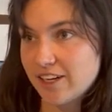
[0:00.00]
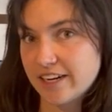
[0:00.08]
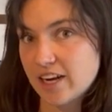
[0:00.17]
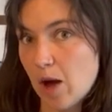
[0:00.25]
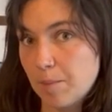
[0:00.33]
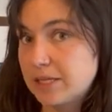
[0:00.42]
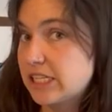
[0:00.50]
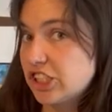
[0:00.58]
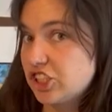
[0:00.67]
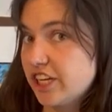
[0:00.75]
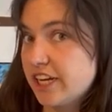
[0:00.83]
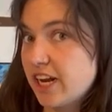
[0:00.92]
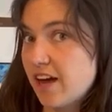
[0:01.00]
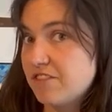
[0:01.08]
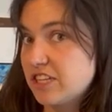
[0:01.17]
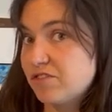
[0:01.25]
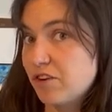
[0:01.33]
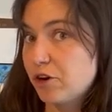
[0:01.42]
and composition of
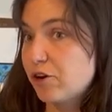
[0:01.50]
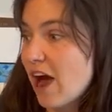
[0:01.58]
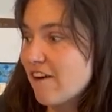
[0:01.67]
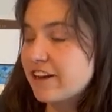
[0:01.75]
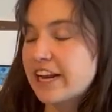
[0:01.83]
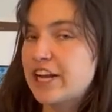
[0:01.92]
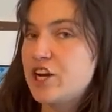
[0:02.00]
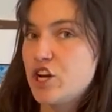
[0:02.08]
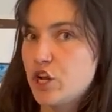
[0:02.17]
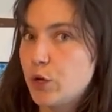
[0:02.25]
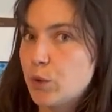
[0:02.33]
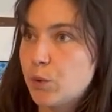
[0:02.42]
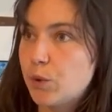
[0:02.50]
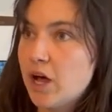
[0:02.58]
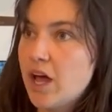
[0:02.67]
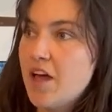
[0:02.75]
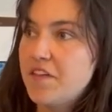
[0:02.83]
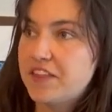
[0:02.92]
this photograph. And I knew
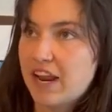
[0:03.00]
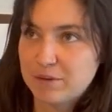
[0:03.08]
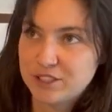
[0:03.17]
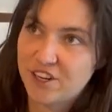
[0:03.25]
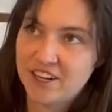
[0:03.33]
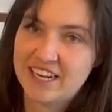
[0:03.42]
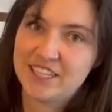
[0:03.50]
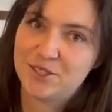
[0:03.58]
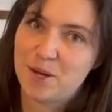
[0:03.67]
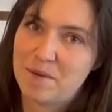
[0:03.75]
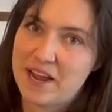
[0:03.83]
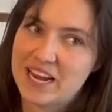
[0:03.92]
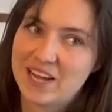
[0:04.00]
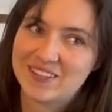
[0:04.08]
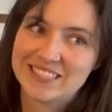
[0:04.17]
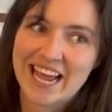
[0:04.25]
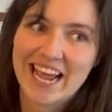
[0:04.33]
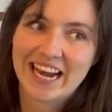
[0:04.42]
that I would turn it into a painting one
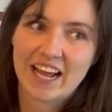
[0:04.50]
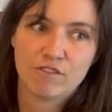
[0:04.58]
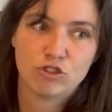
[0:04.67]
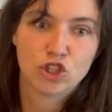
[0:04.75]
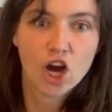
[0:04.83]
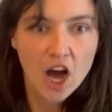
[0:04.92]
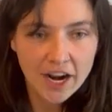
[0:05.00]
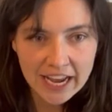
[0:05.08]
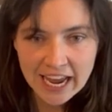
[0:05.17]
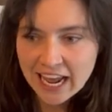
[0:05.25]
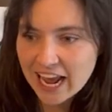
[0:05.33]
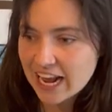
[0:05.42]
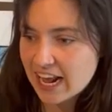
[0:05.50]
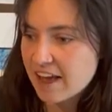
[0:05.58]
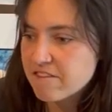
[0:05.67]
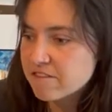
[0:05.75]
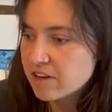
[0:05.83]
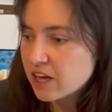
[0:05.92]
day. And I've drawn it and
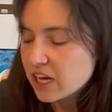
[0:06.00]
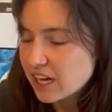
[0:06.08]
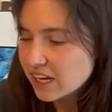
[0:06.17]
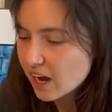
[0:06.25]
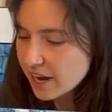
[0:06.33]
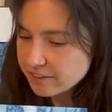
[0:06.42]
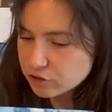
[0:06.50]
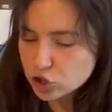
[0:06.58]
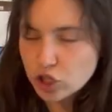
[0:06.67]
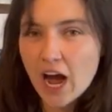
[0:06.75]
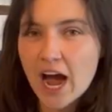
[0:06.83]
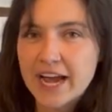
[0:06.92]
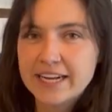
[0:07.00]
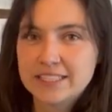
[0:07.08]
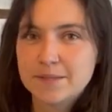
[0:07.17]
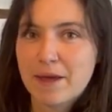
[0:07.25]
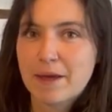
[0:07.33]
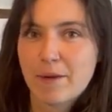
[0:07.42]
I've kind of tried to
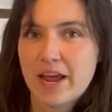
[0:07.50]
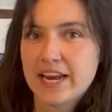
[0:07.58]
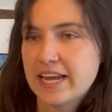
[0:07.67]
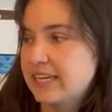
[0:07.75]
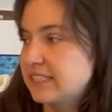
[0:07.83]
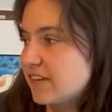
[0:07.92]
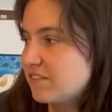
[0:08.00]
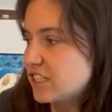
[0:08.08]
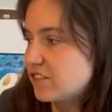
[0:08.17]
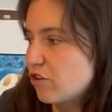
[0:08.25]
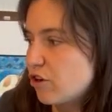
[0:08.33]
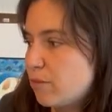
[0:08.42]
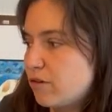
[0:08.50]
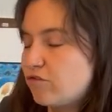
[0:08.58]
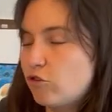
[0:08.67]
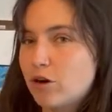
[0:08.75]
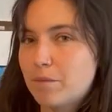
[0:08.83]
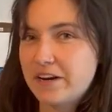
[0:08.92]
make paintings of this photo
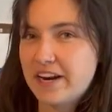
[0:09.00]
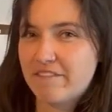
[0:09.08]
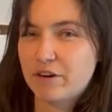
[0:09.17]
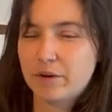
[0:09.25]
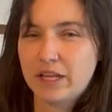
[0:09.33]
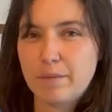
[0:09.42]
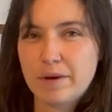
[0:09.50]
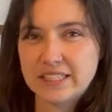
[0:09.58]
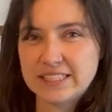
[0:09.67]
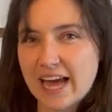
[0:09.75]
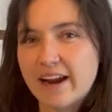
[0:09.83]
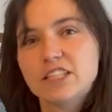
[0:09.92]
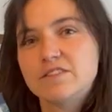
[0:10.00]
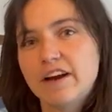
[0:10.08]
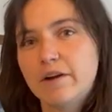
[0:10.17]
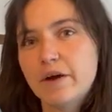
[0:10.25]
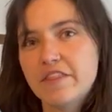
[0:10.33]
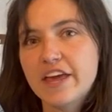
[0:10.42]
before, but never really been satisfied
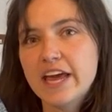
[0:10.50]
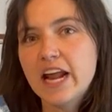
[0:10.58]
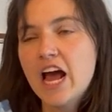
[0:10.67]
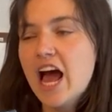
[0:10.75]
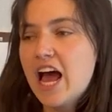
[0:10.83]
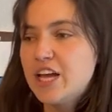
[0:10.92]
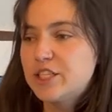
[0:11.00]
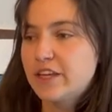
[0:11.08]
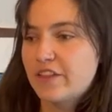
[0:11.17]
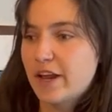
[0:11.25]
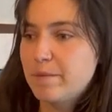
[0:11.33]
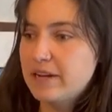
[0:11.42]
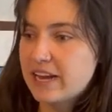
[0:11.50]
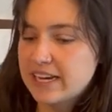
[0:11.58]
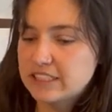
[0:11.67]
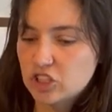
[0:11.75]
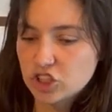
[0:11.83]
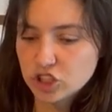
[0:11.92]
with it. So I thought it'd be
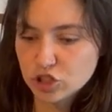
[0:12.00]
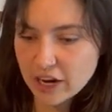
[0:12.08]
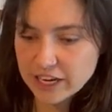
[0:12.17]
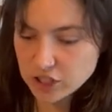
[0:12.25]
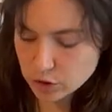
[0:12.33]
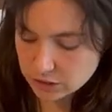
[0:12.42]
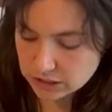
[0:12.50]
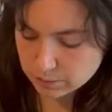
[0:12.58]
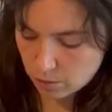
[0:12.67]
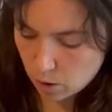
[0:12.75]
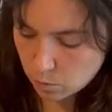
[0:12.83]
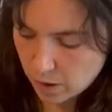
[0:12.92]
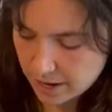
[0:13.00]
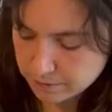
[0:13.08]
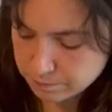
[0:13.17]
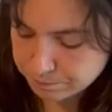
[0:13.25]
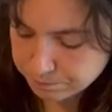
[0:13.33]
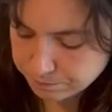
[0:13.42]
nice to just try to do a small one.